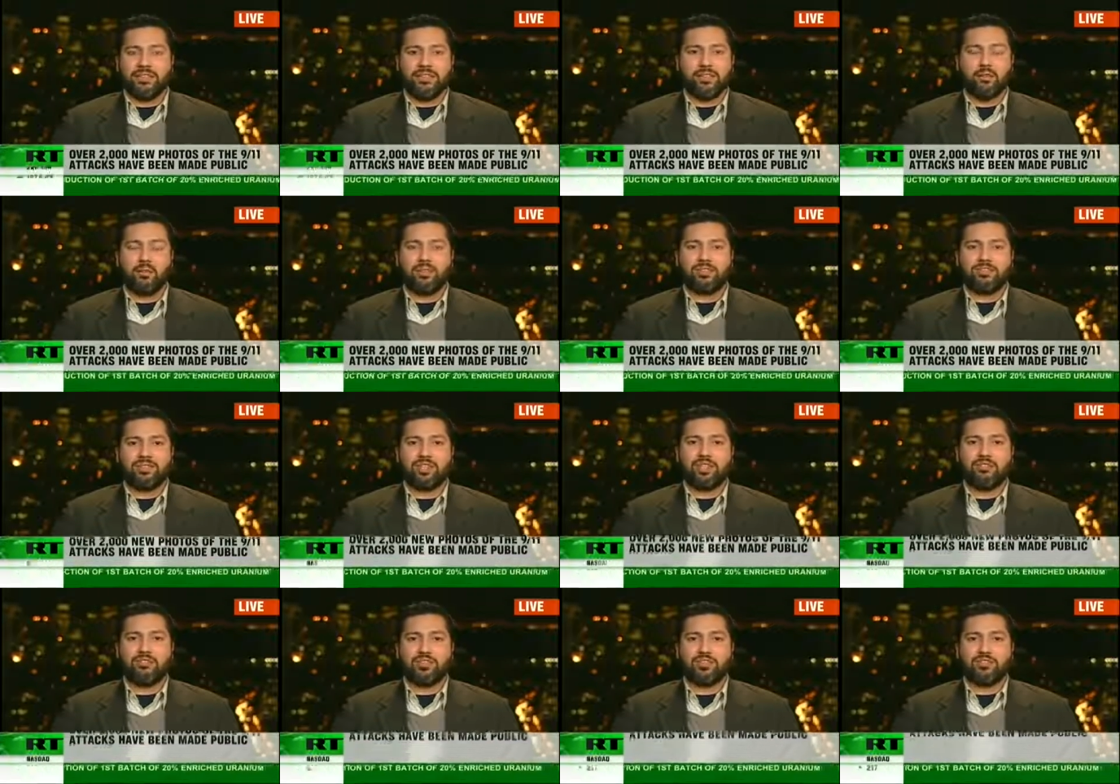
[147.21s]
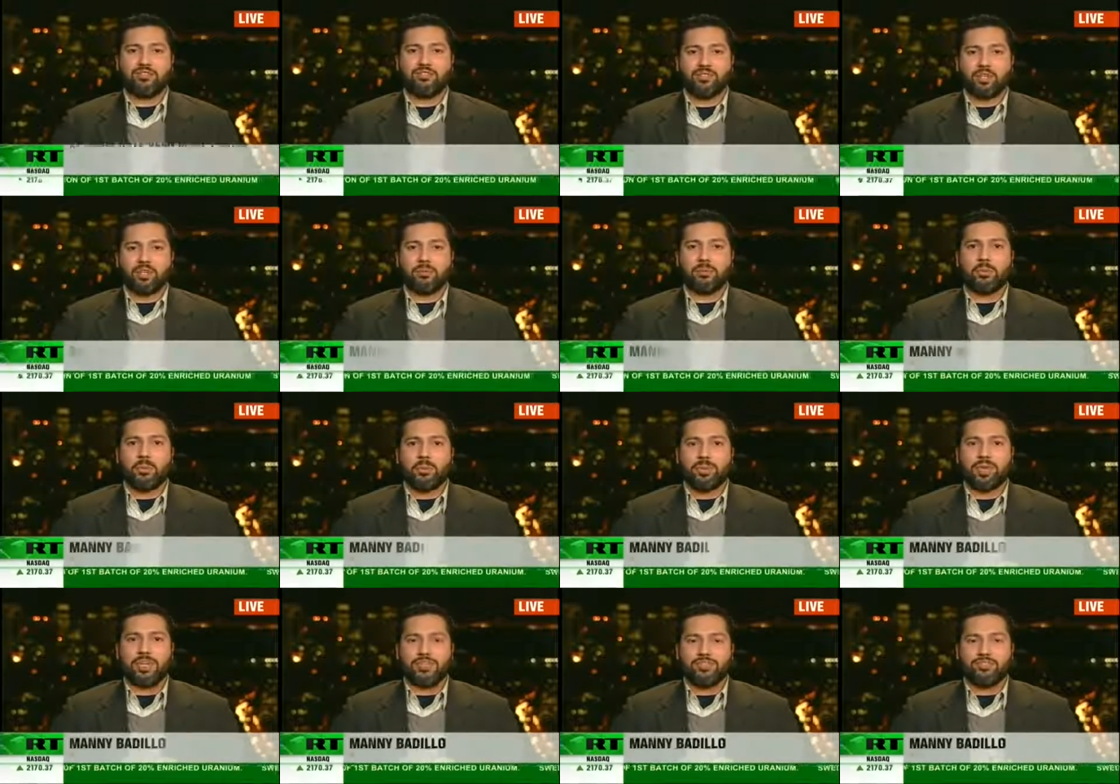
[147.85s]
there wasn't even
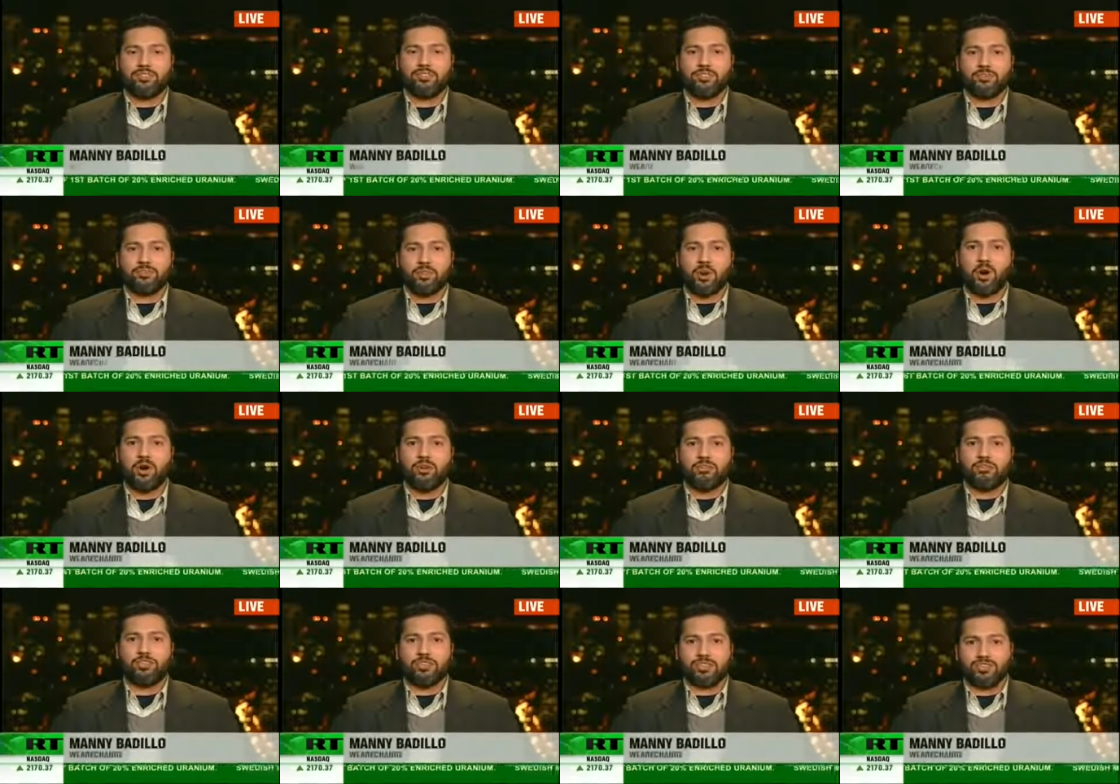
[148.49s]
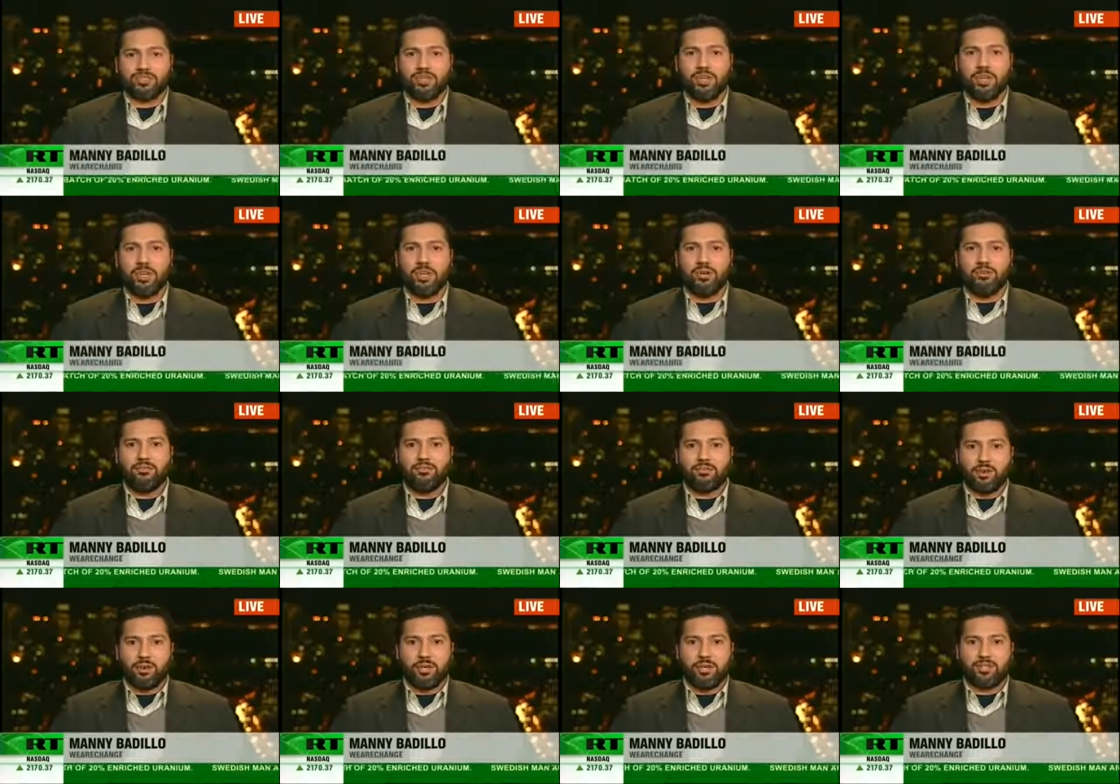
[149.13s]
discernible pieces of office
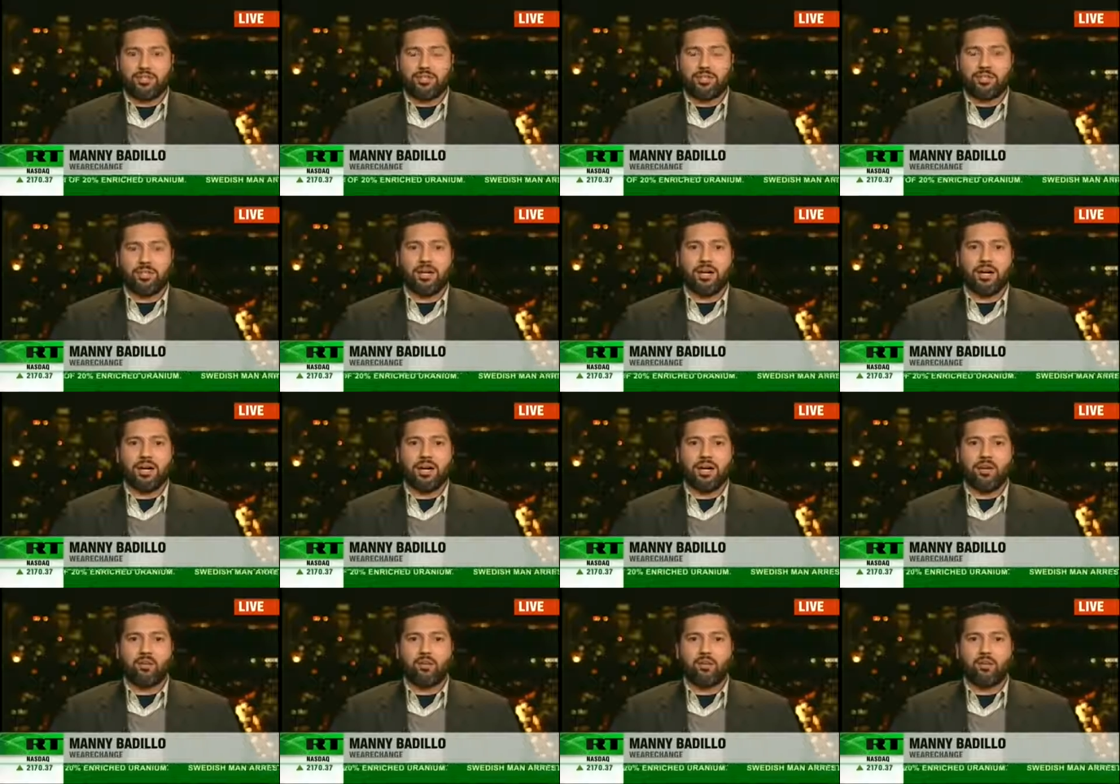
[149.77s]
furniture.